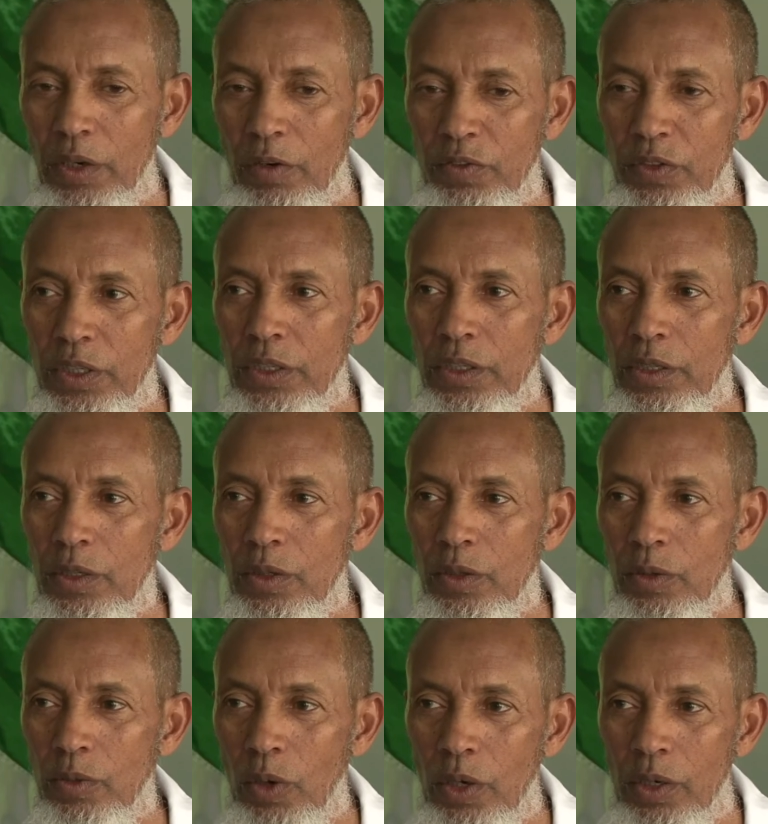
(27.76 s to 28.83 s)
of the
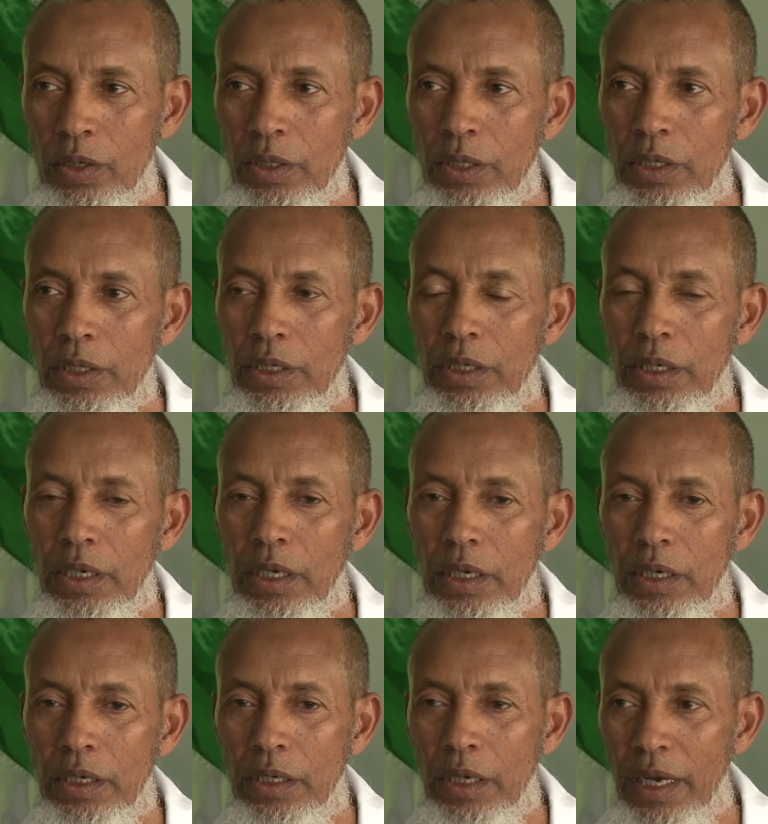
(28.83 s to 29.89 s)
war here
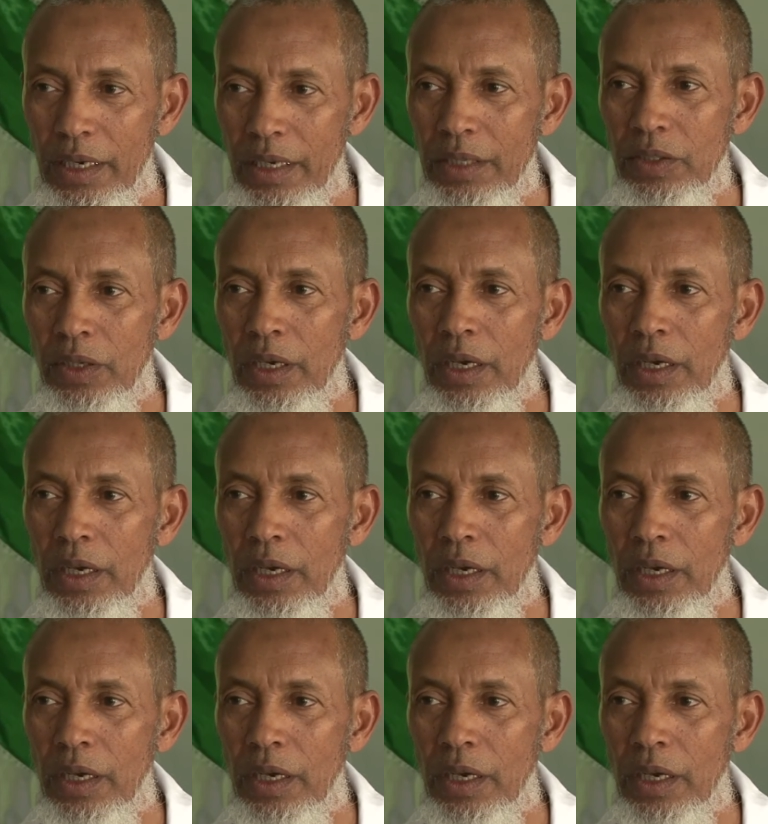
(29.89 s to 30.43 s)
in Hargeisa.